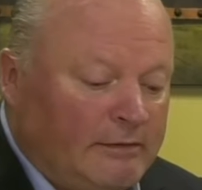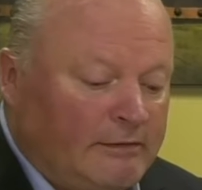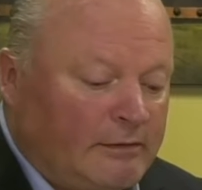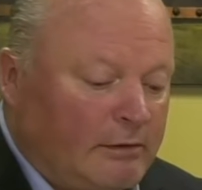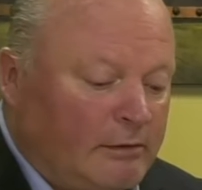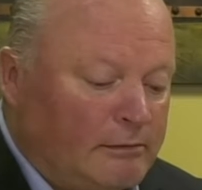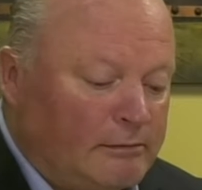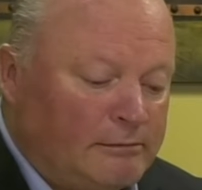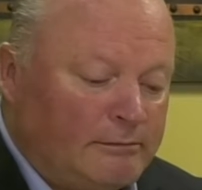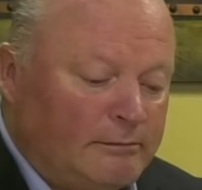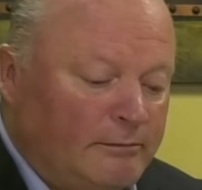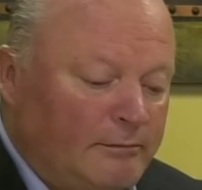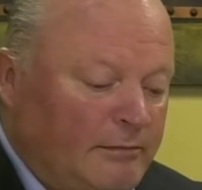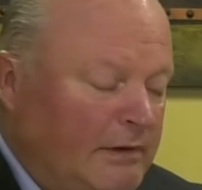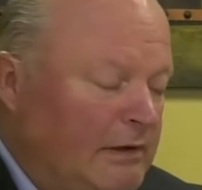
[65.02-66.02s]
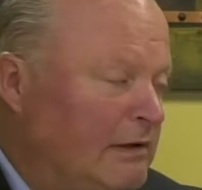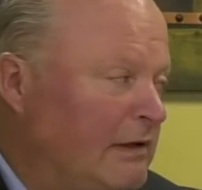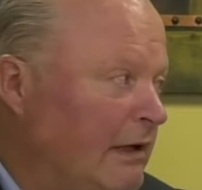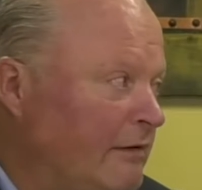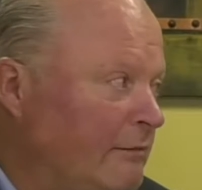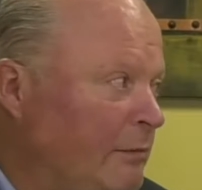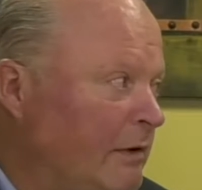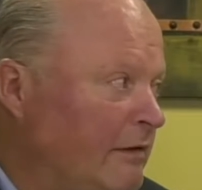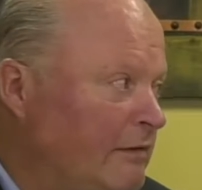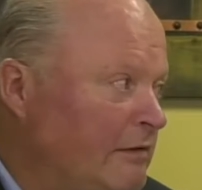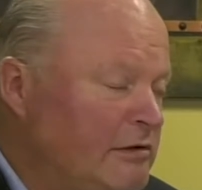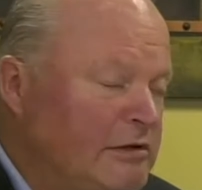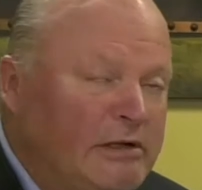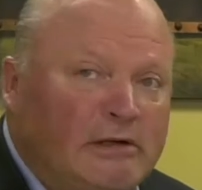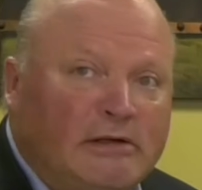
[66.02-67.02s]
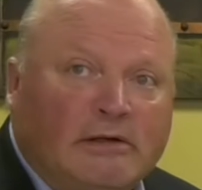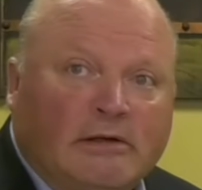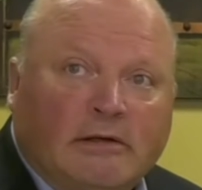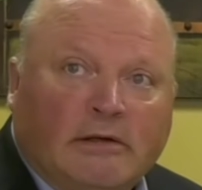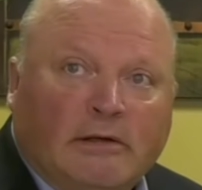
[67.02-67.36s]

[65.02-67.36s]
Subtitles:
So the text messaging